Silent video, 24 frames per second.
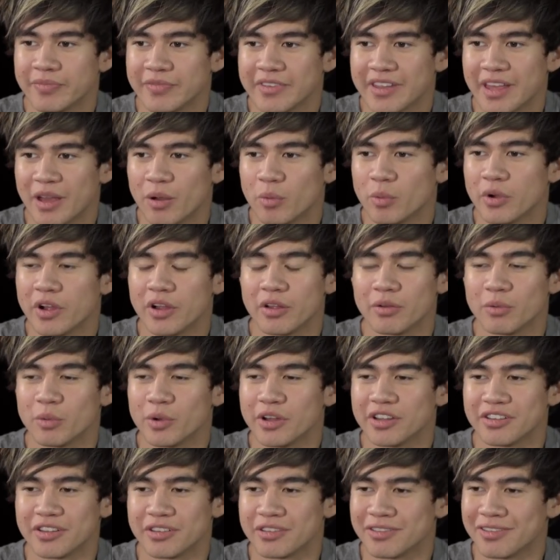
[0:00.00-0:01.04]
Yeah,
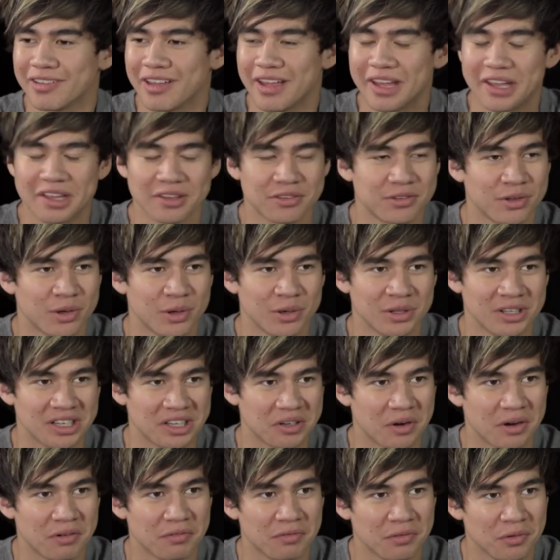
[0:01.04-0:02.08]
we're just like eternally
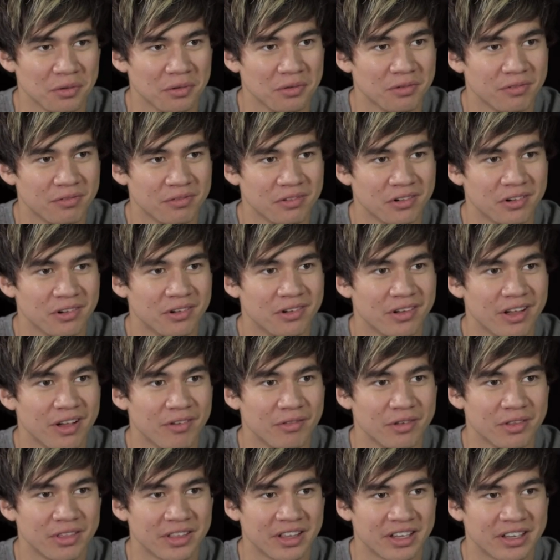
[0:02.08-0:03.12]
grateful for
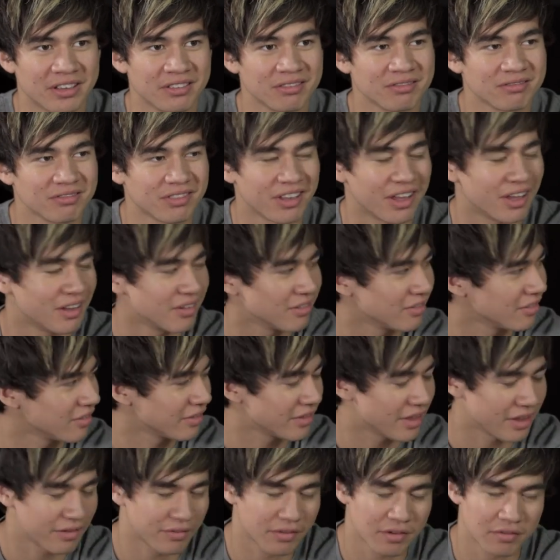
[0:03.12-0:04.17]
everything that
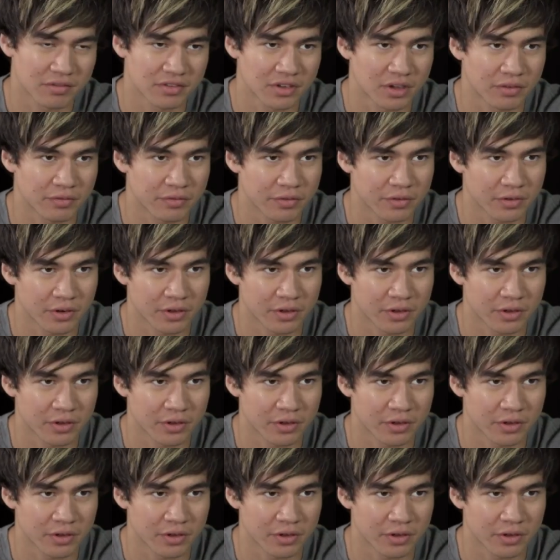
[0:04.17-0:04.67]
they've ever done for